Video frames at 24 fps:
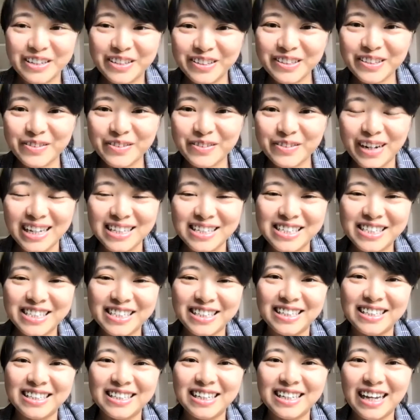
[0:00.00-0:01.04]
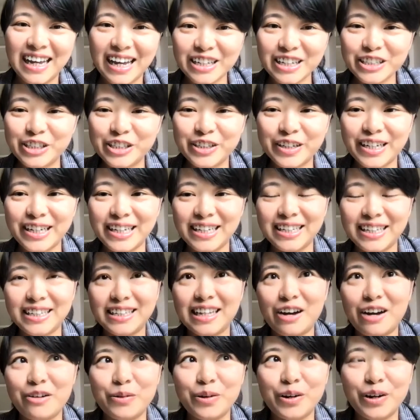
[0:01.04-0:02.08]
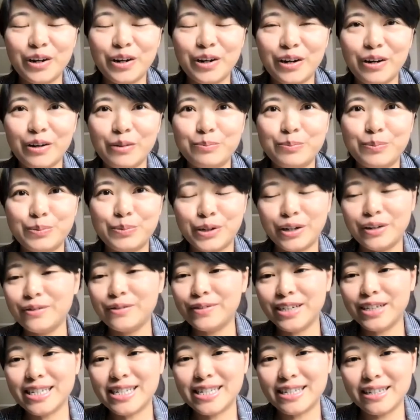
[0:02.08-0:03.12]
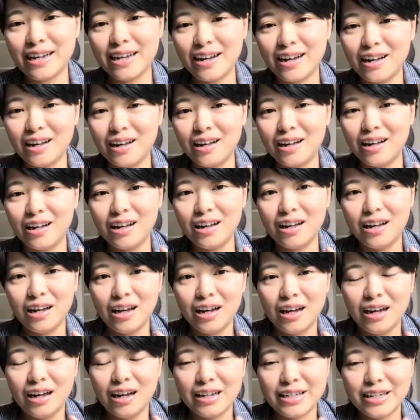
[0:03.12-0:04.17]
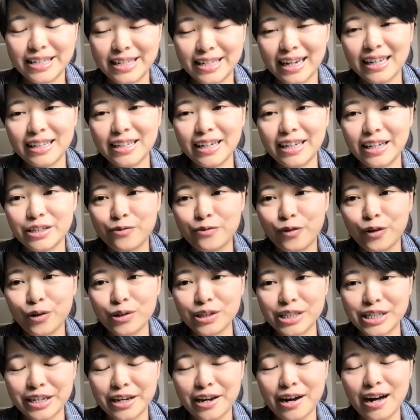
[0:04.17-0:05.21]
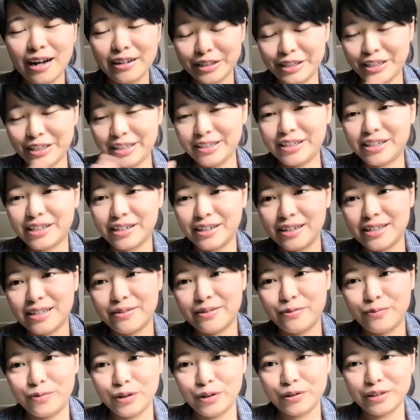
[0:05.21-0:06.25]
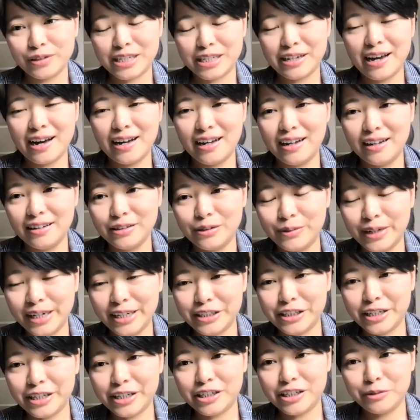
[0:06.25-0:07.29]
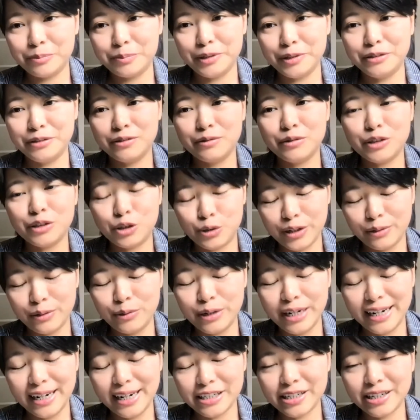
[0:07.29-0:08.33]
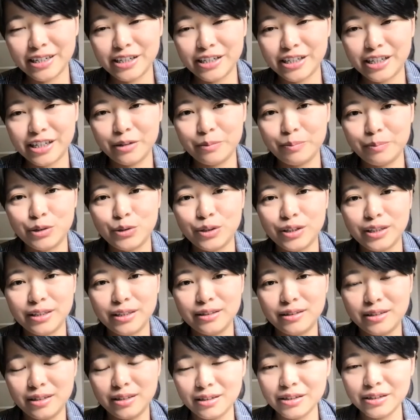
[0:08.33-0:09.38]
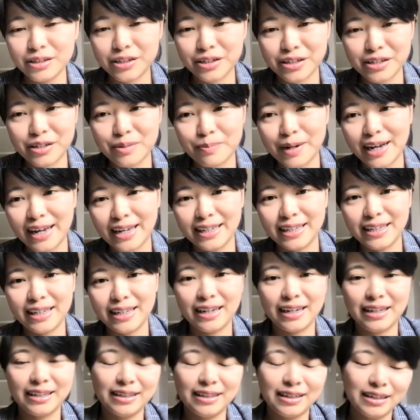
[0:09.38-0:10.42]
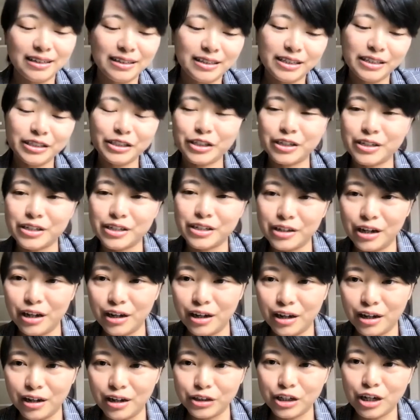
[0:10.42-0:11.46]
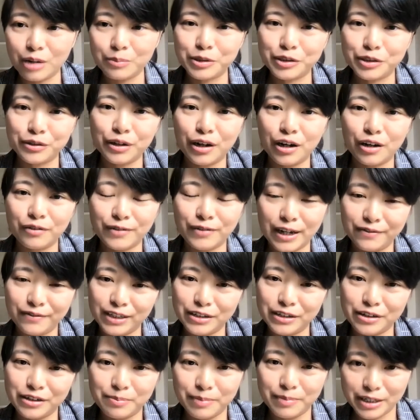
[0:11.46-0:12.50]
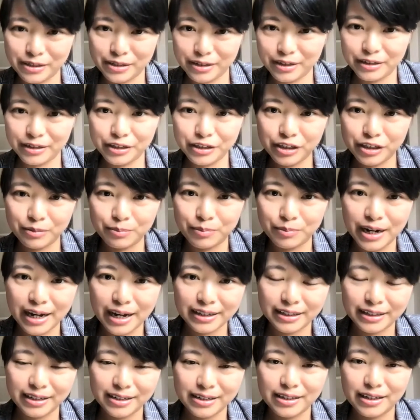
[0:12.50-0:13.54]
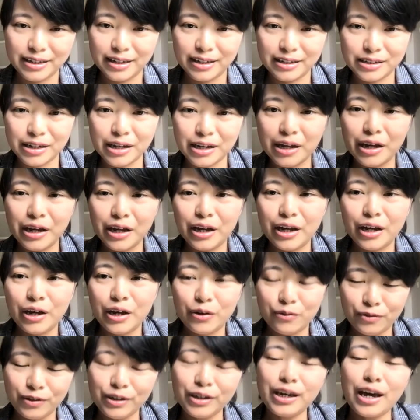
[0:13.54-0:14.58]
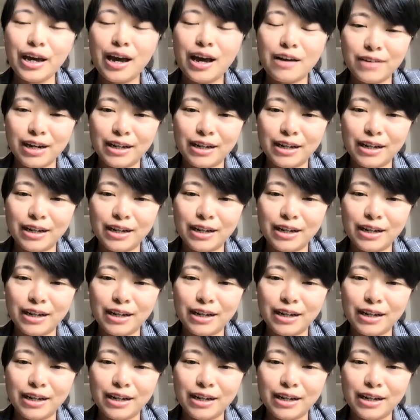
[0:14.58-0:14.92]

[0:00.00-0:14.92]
a good question. Actually, in our previous uh, studies focusing on teachers, focusing on the relationship, be, relationship between teachers' buy in and the teachers' uh, adoption of evidence based teaching practices, we have